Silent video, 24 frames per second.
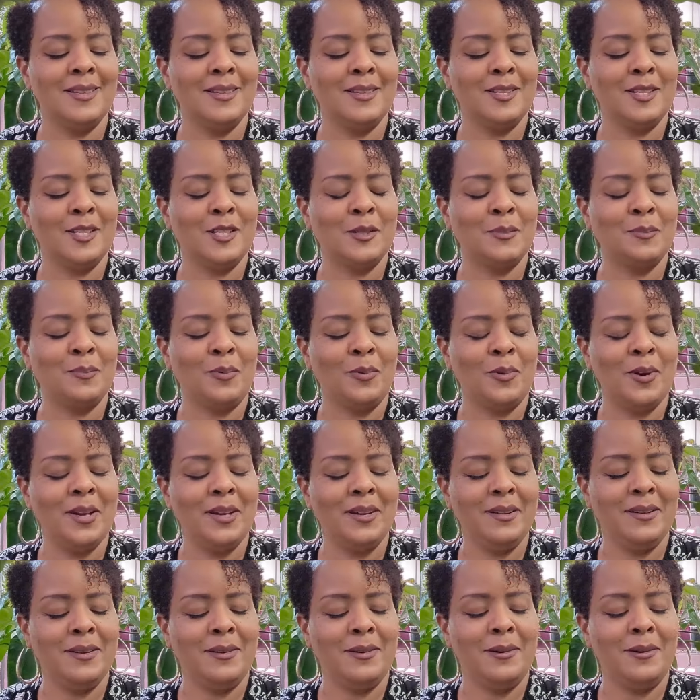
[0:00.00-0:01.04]

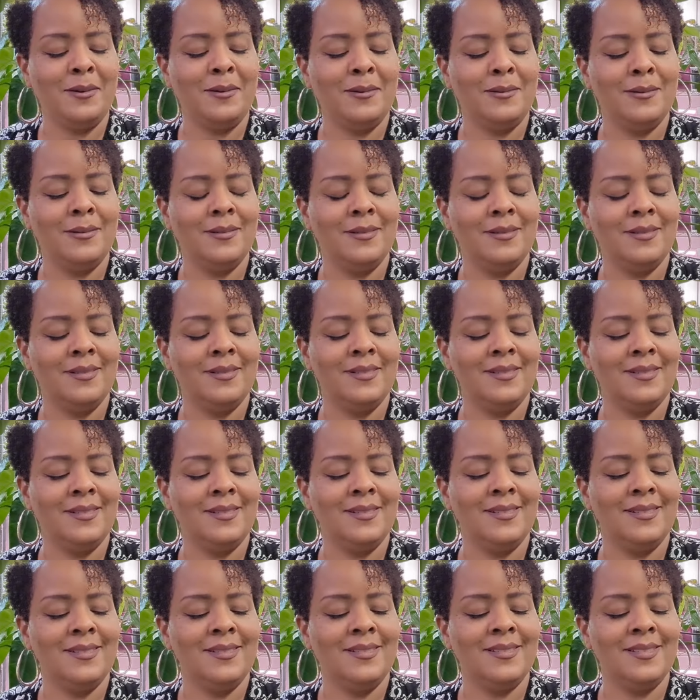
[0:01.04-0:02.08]
sprinkle,
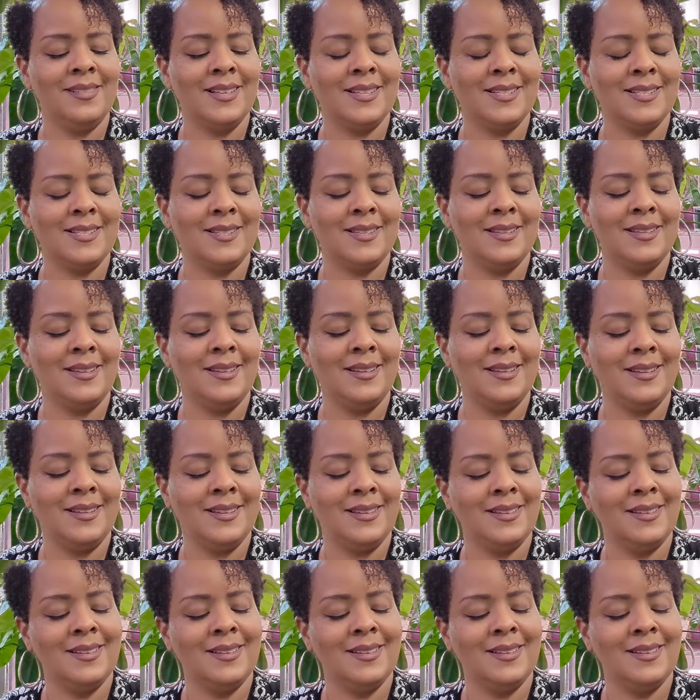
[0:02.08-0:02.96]
let's see,